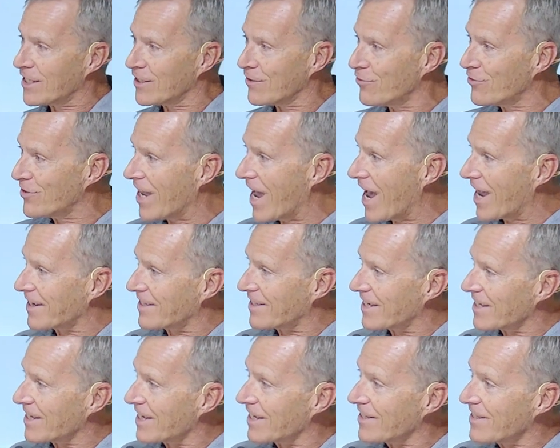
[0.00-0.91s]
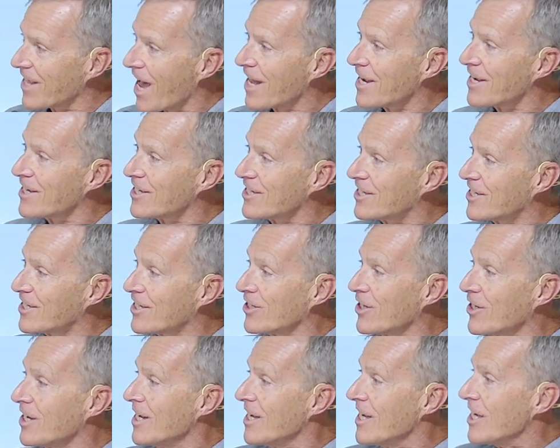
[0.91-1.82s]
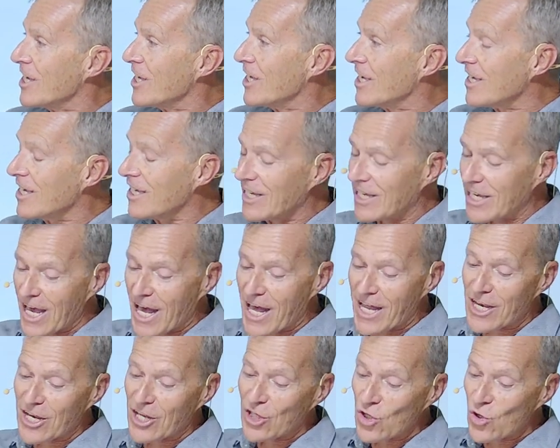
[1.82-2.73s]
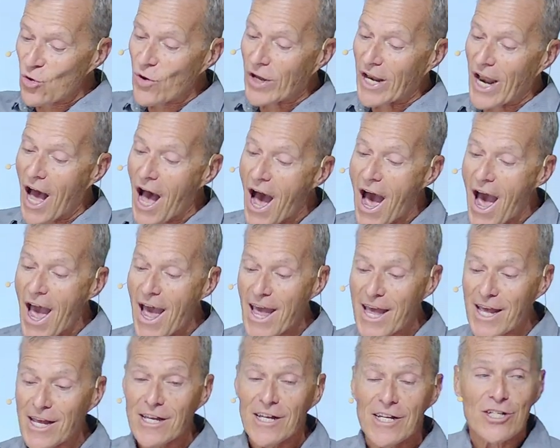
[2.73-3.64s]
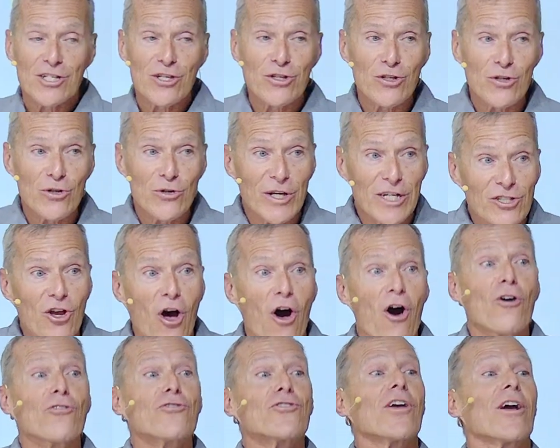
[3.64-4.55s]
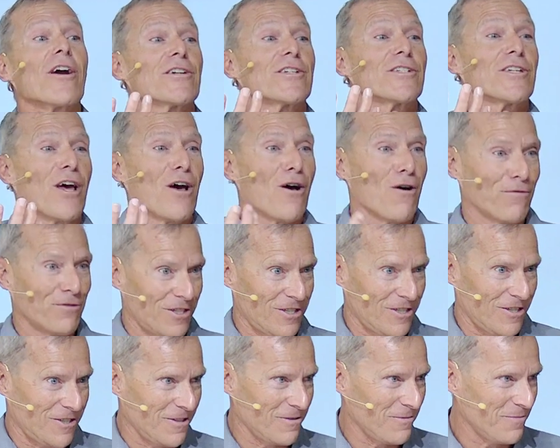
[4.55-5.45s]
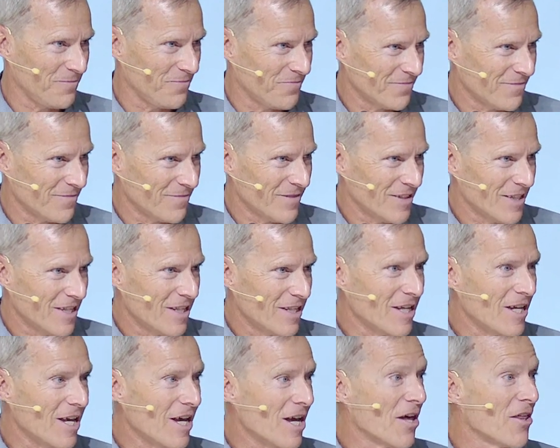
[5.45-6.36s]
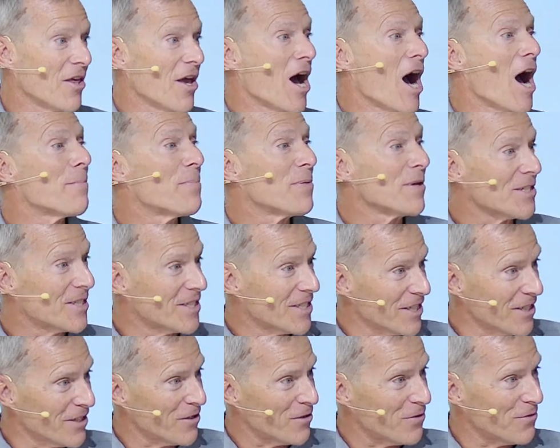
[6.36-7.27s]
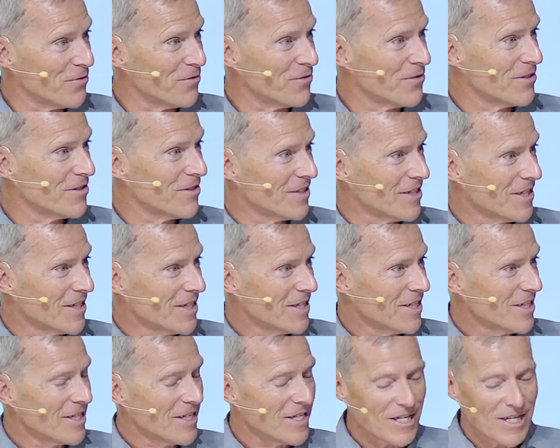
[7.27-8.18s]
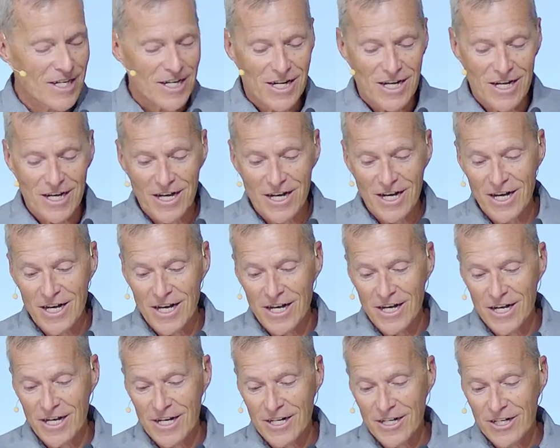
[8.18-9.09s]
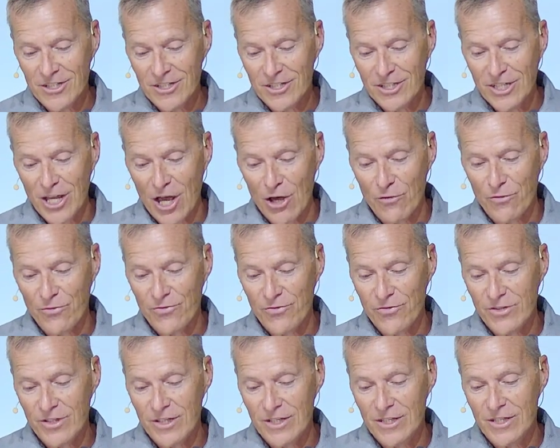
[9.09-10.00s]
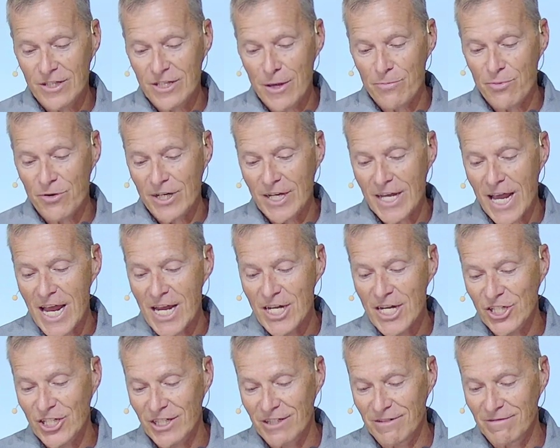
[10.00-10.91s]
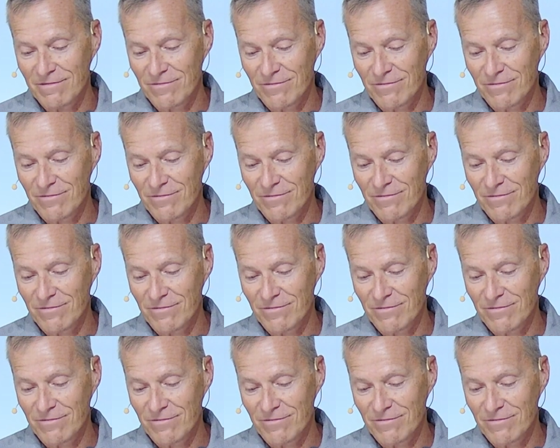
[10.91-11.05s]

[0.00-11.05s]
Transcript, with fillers: tactic, and that is to get you and I to exalt ourselves. The, uh, the opposite of uh, self deprecation,